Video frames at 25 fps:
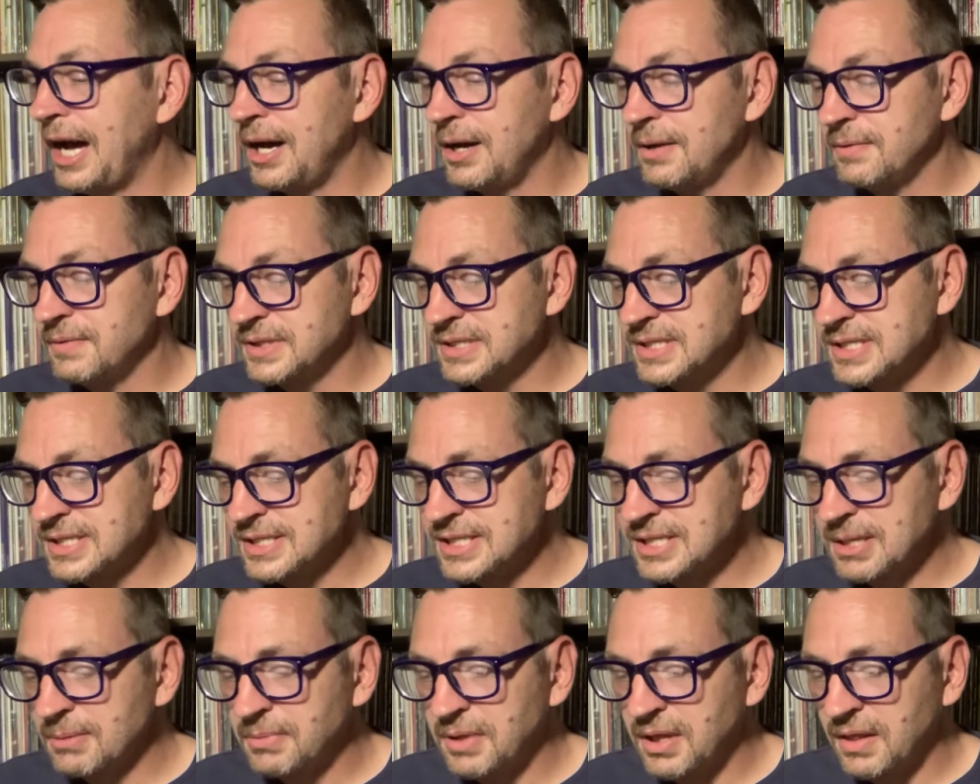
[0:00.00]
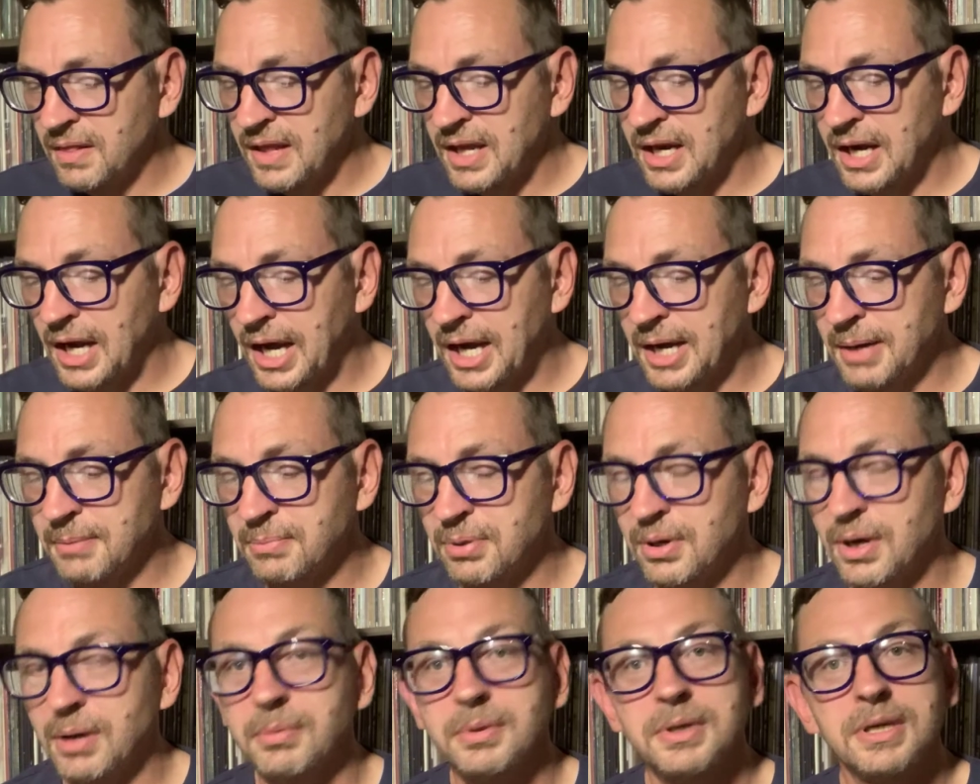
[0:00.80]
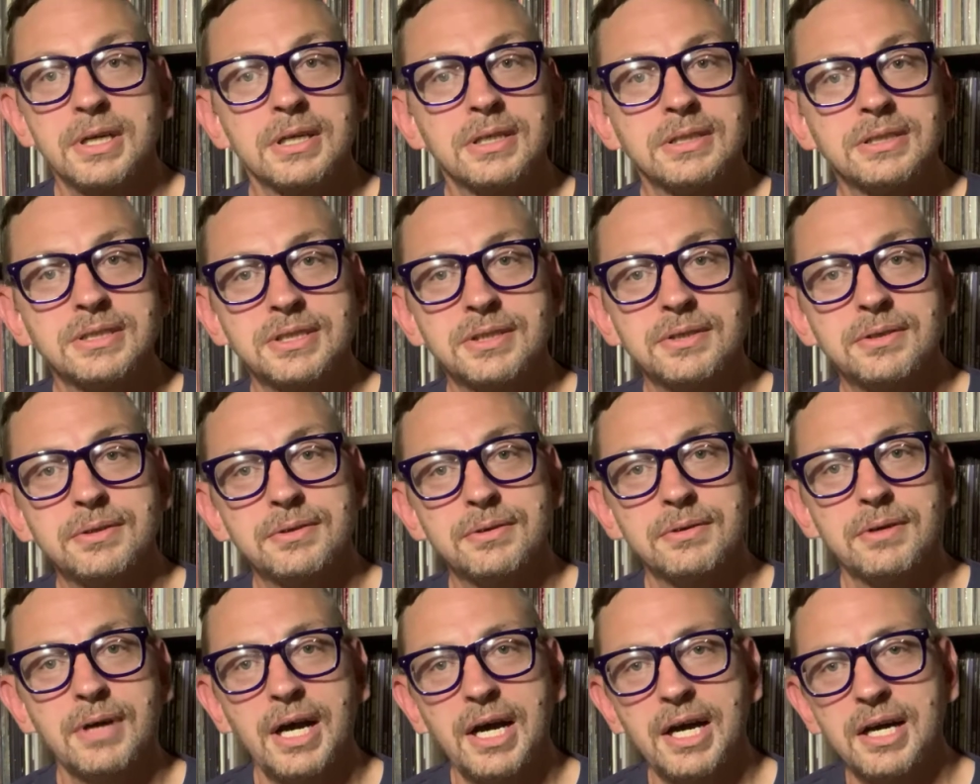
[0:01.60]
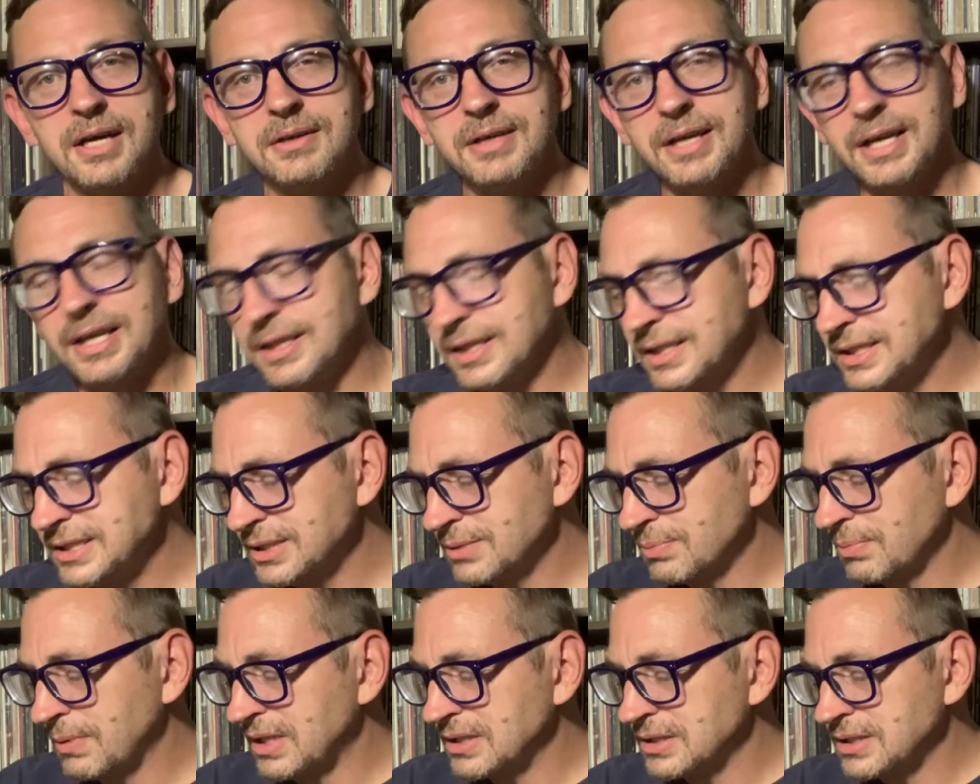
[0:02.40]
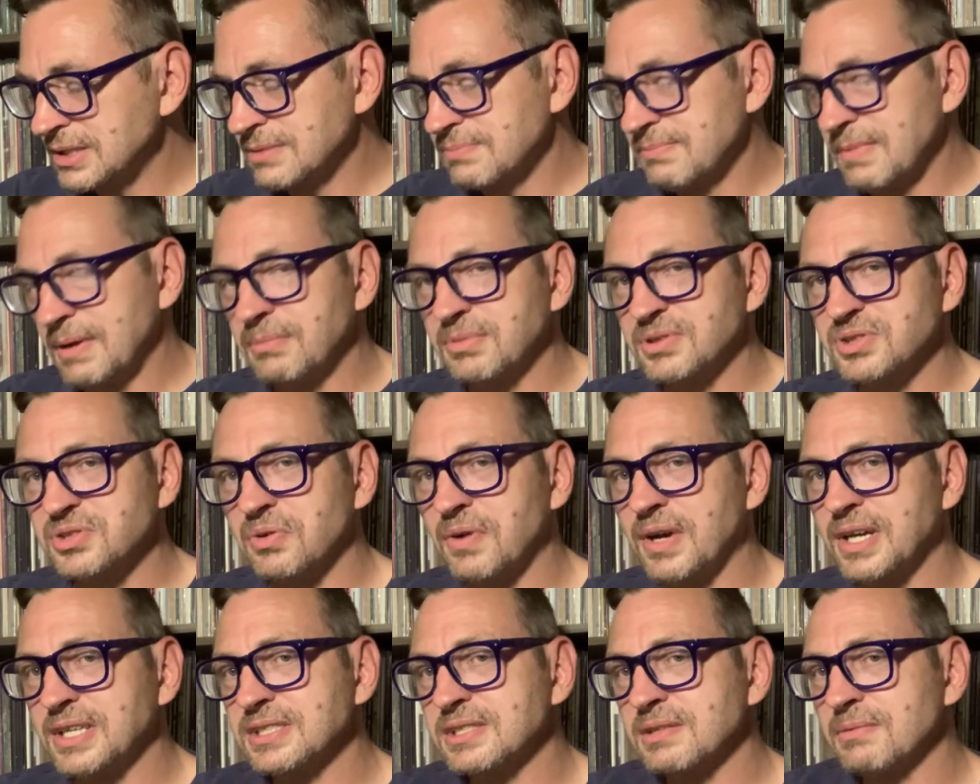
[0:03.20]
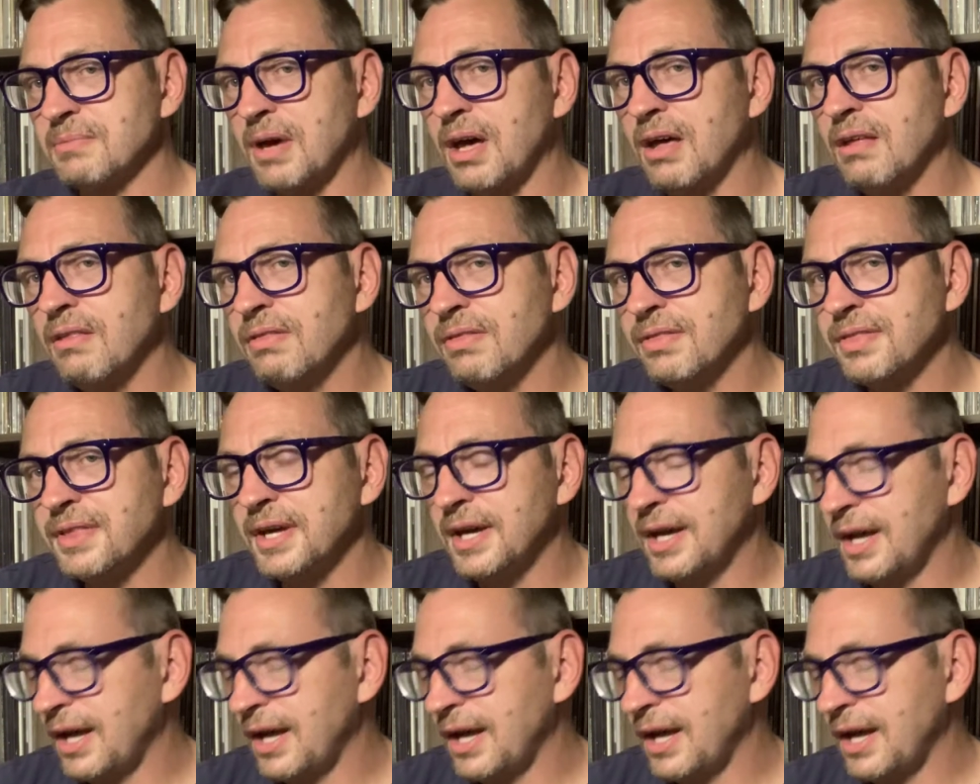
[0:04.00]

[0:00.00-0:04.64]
This is something that I'm probably going to do at least once, maybe twice a month.